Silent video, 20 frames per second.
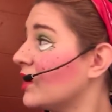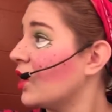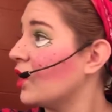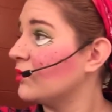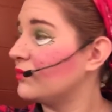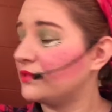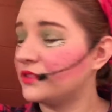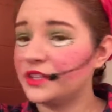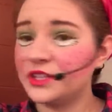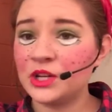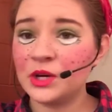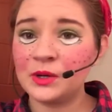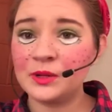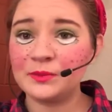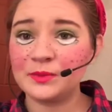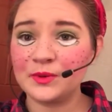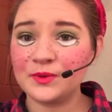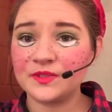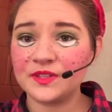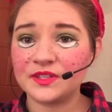Hopefully no
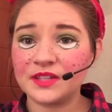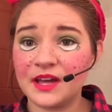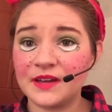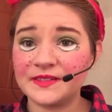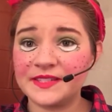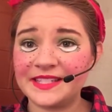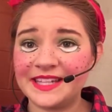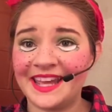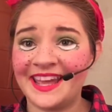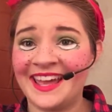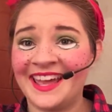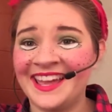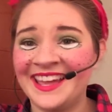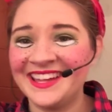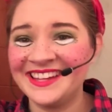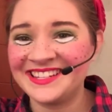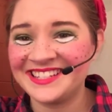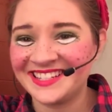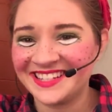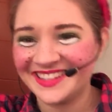one boos us off
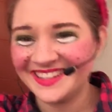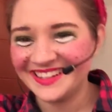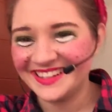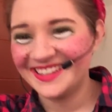stage.